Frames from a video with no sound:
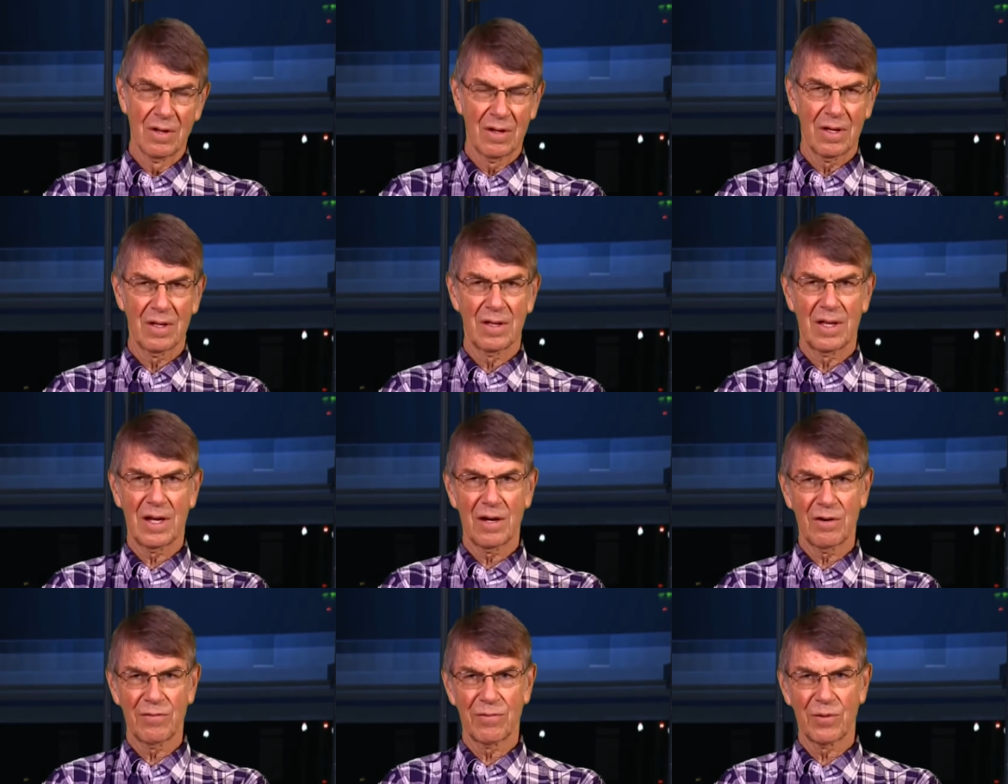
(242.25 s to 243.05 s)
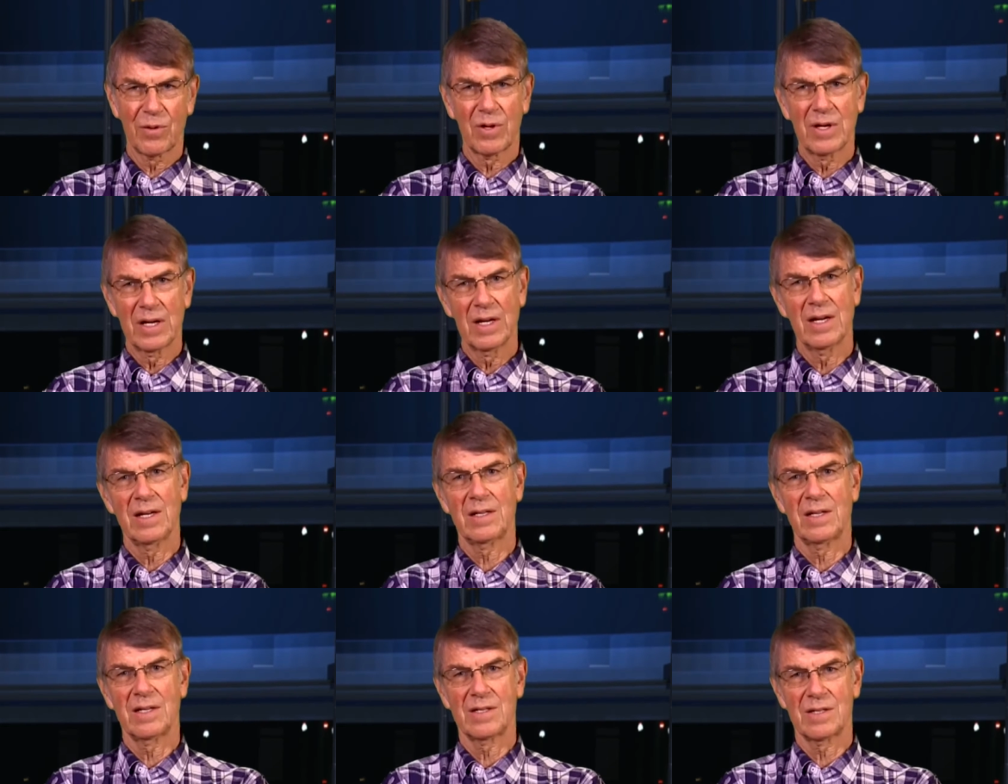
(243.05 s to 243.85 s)
And therefore
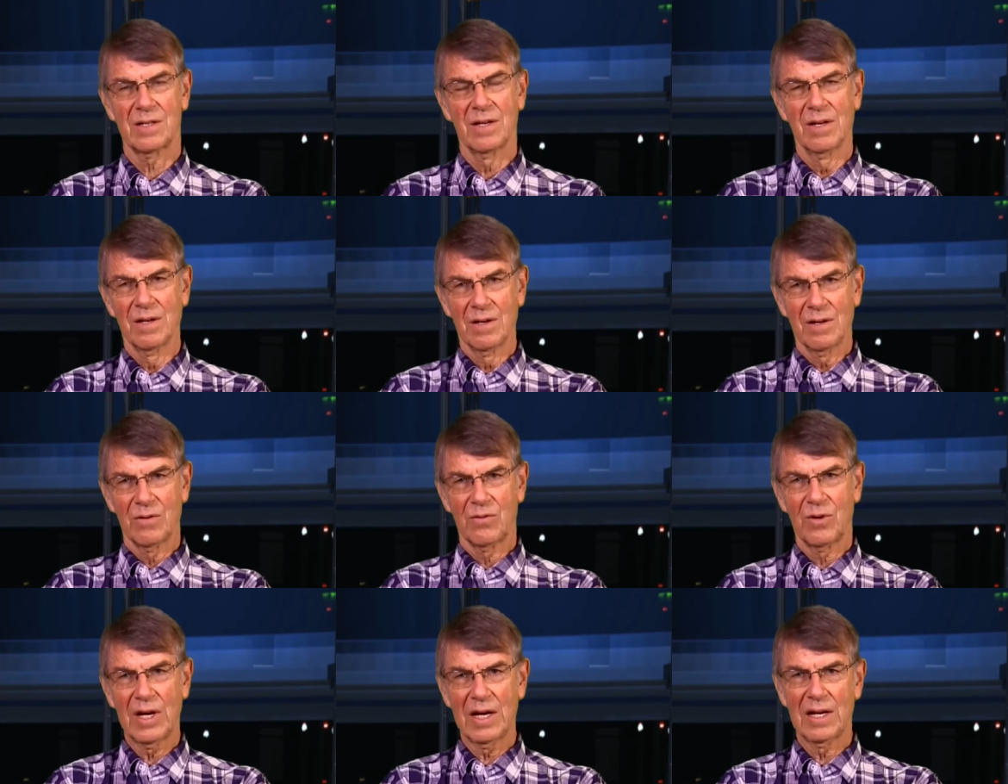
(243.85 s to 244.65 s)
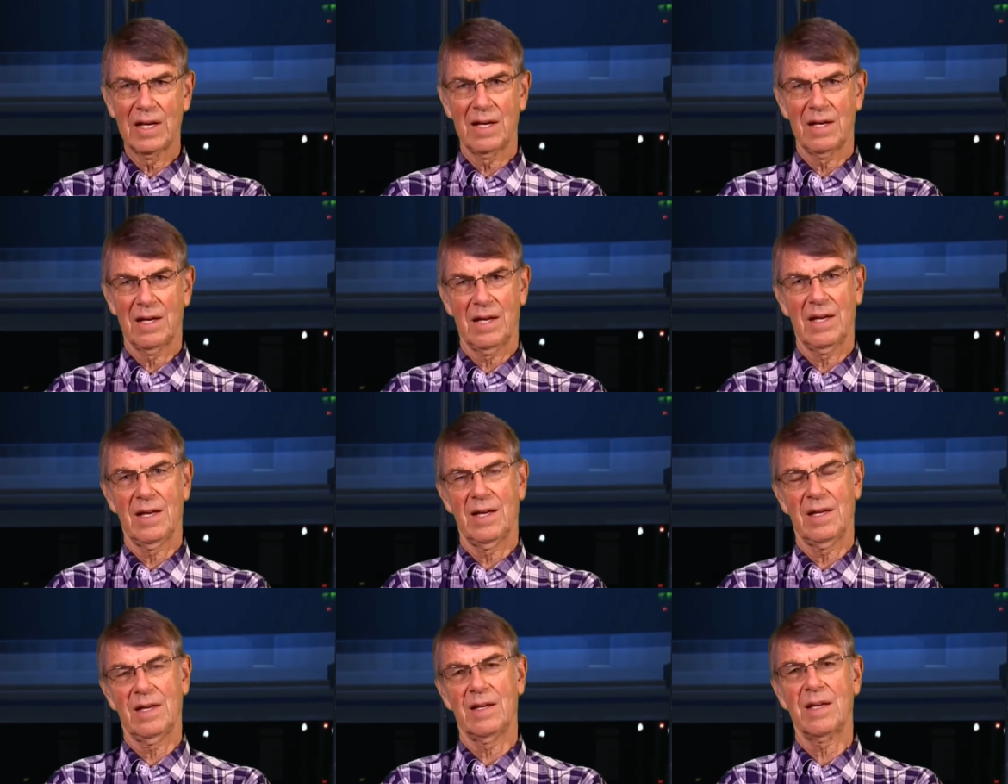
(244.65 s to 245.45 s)
it is really
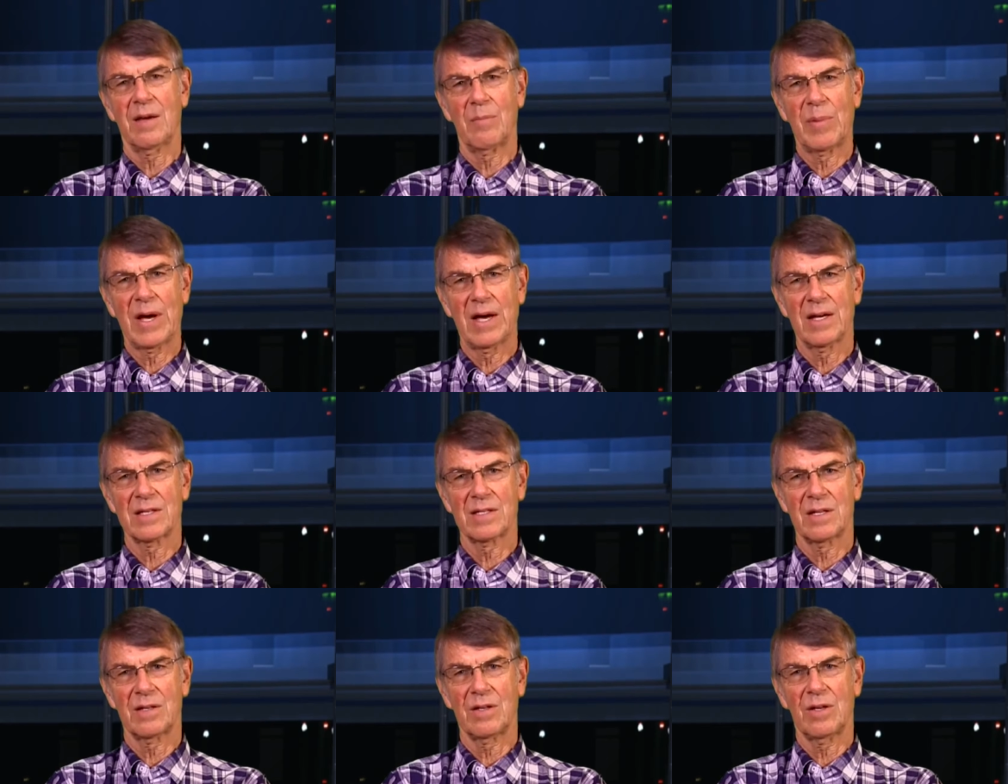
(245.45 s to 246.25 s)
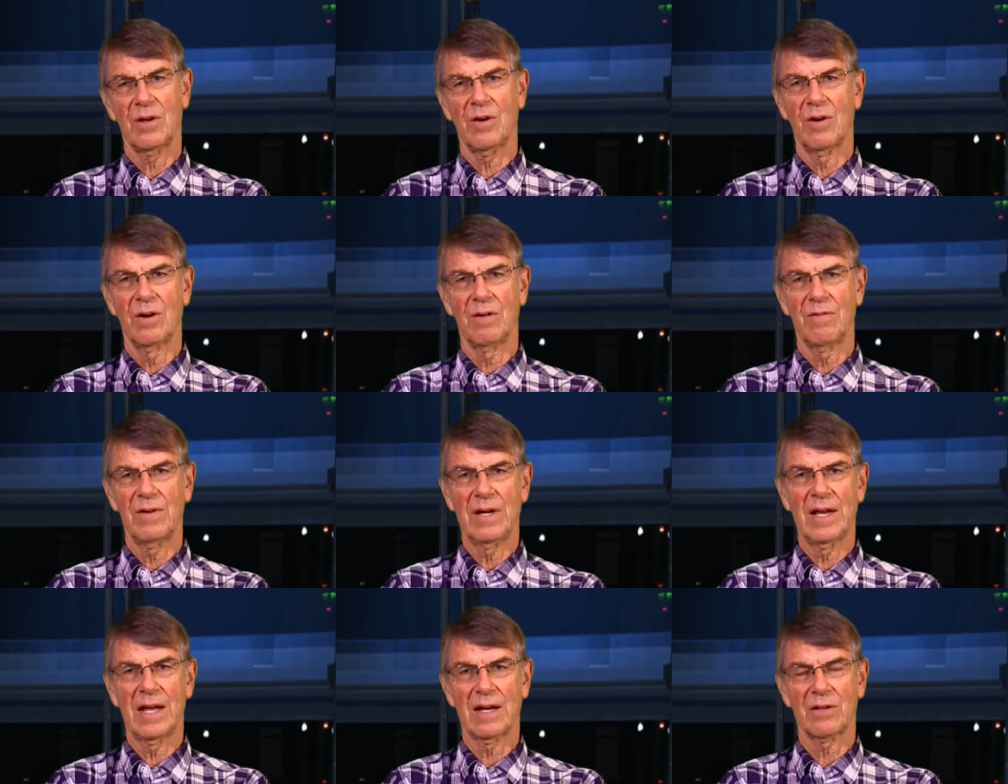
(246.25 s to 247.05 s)
a capacity of
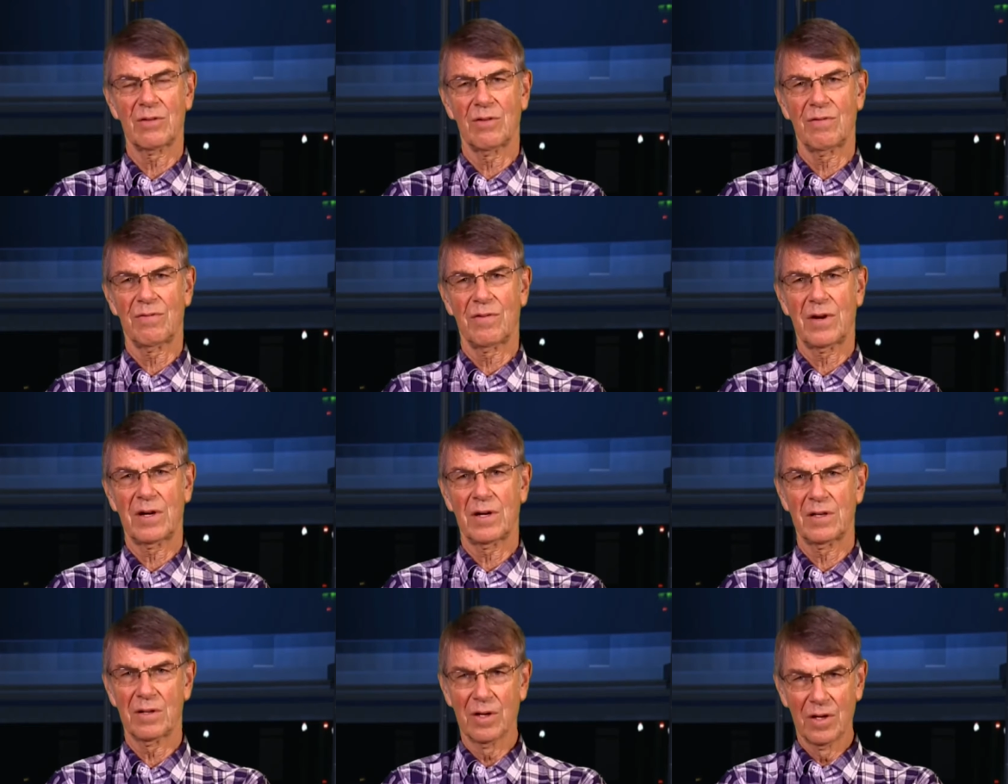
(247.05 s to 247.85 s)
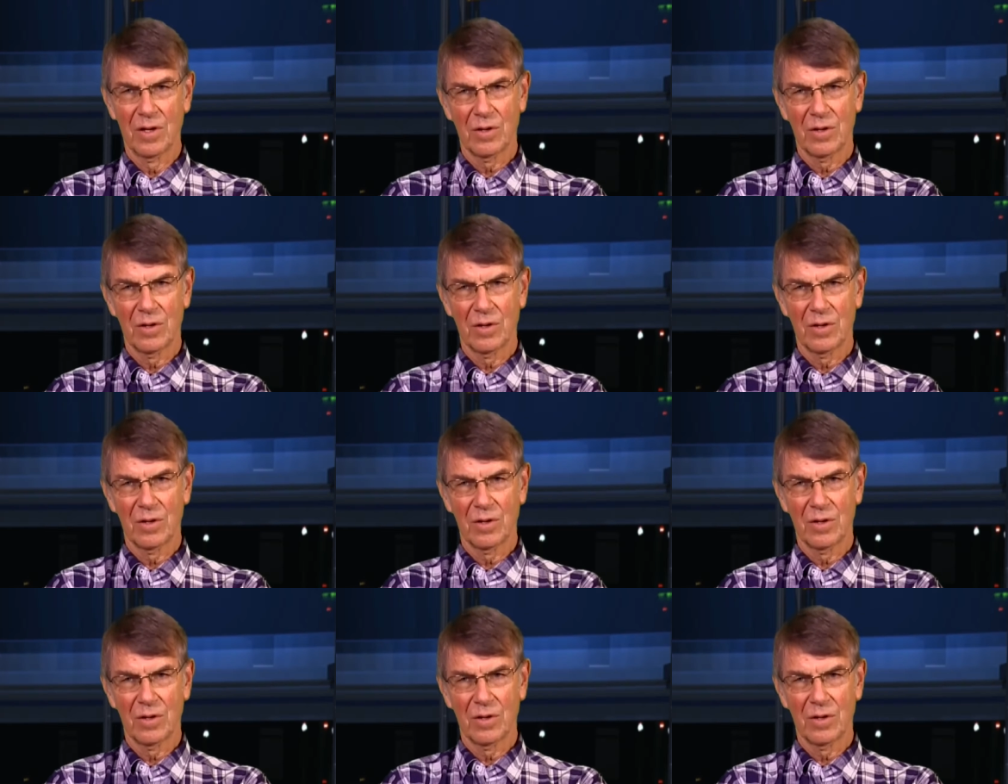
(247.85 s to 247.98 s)
lactoferrin